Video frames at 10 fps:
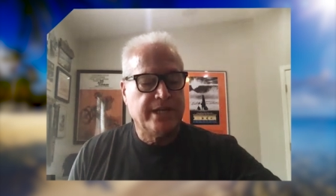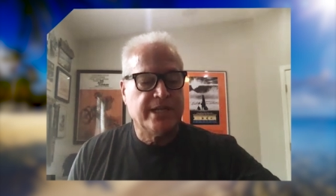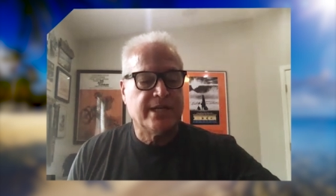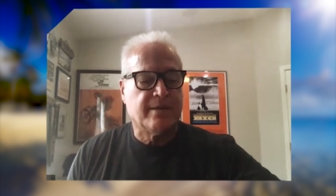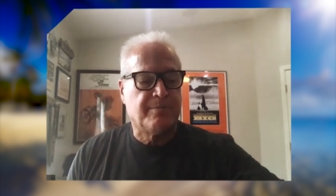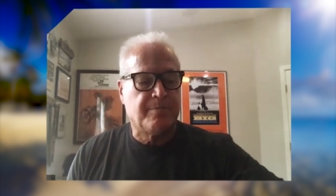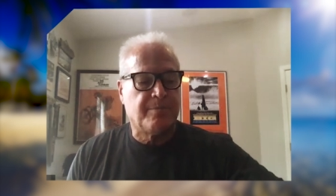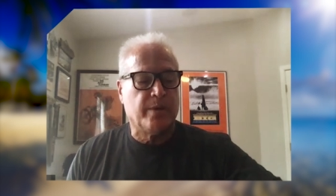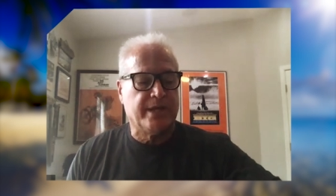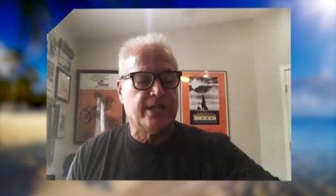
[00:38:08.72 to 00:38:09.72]
did
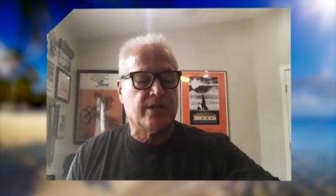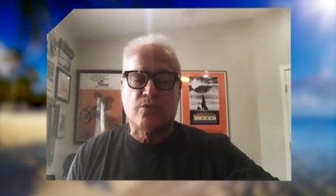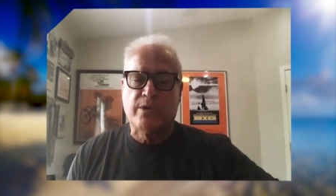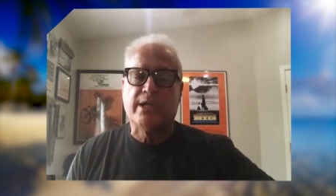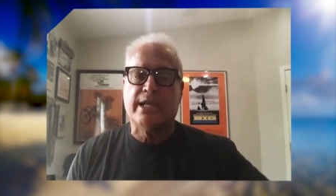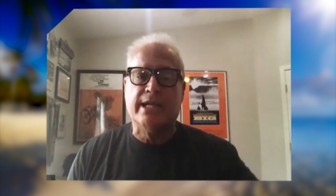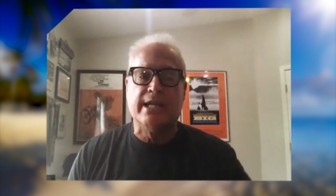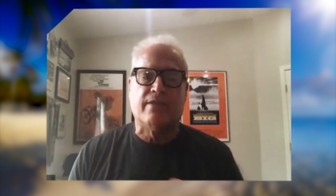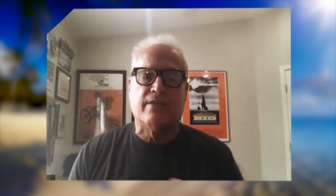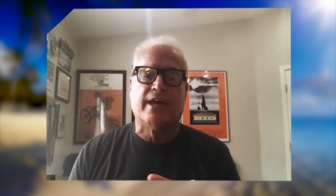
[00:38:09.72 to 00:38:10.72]
a really
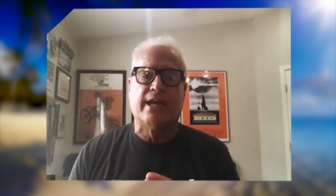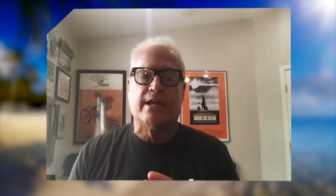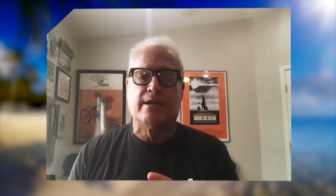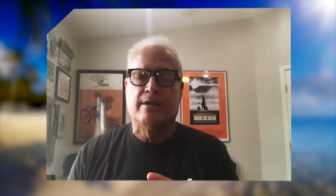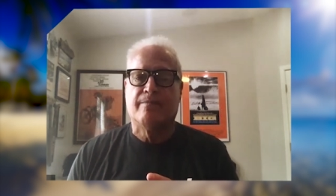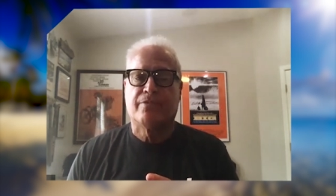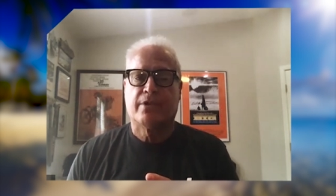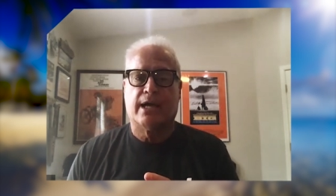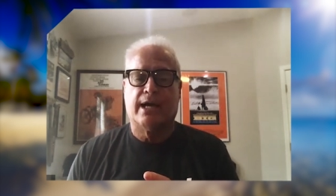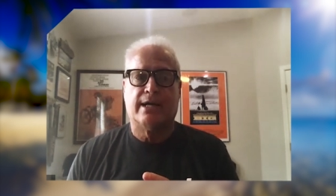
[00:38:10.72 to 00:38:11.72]
neat thing
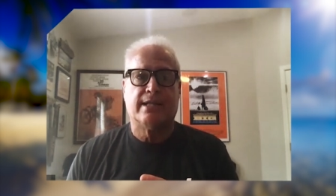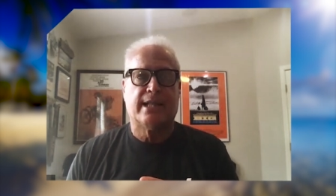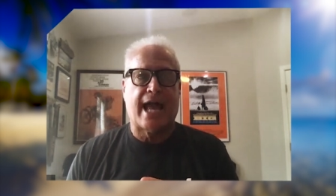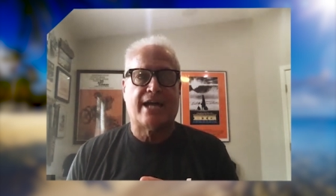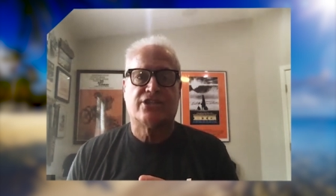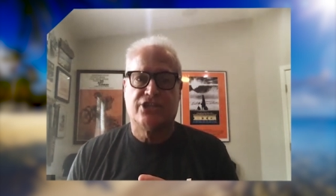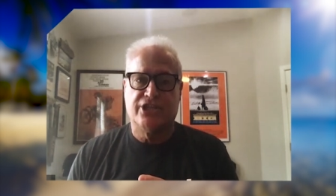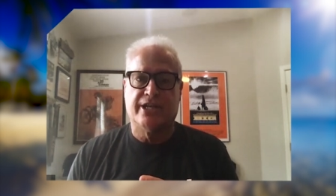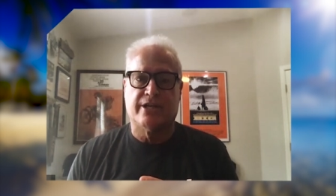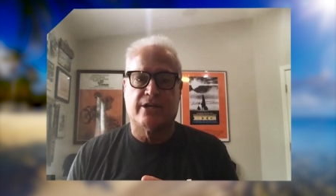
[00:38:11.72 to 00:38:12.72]
last
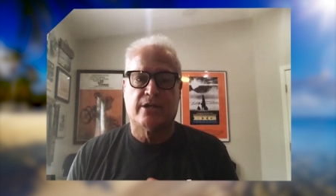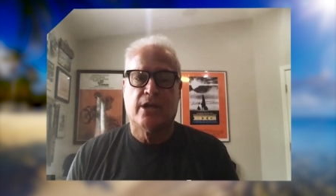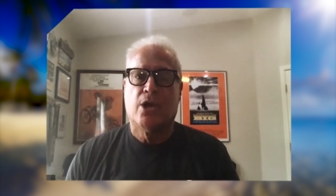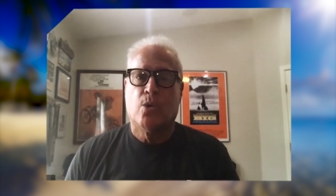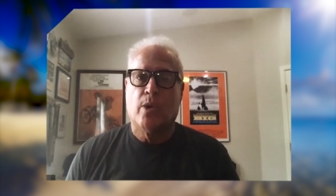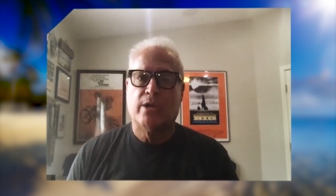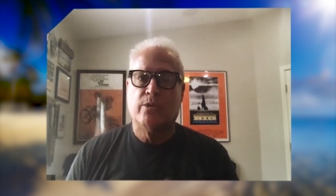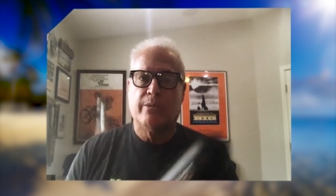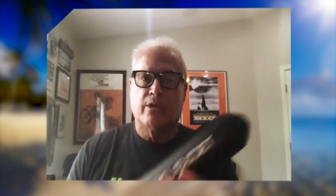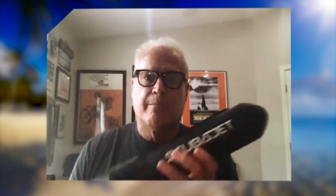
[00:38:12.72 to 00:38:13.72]
year when we
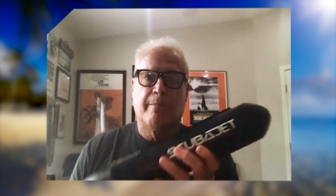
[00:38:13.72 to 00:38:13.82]
were